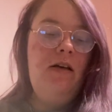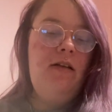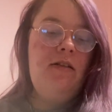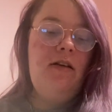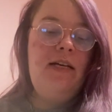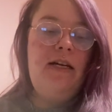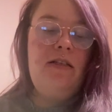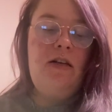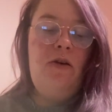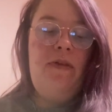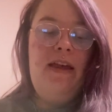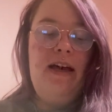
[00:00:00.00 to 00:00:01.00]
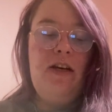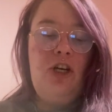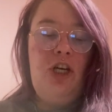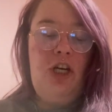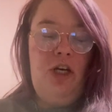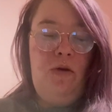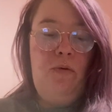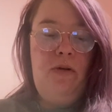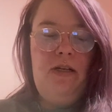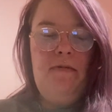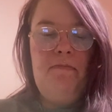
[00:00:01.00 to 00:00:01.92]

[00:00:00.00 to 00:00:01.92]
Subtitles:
So yeah, so they're cute,